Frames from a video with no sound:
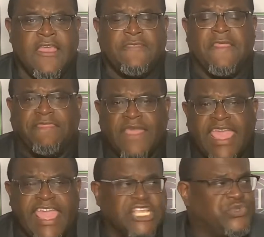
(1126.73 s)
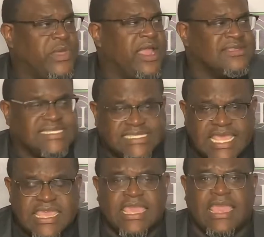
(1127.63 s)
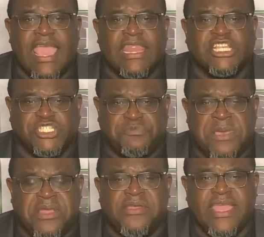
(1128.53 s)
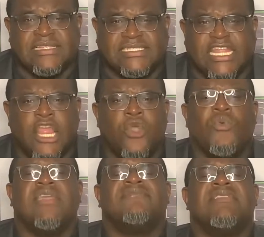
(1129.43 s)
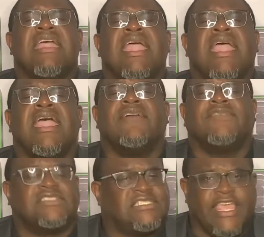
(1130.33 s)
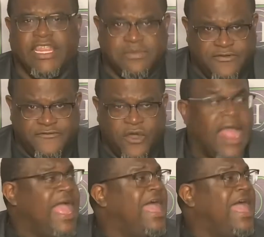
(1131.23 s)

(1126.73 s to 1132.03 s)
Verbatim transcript: The things we are seeing and experiencing, we've never seen before.